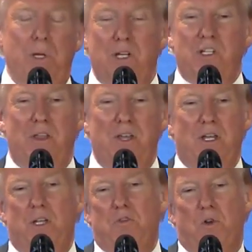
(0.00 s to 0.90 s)
Plus, I
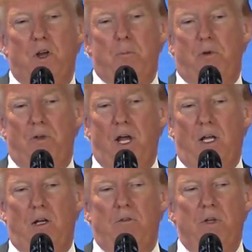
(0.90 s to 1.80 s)
think it's very
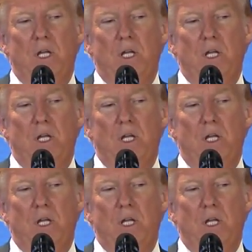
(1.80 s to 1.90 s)
provocative.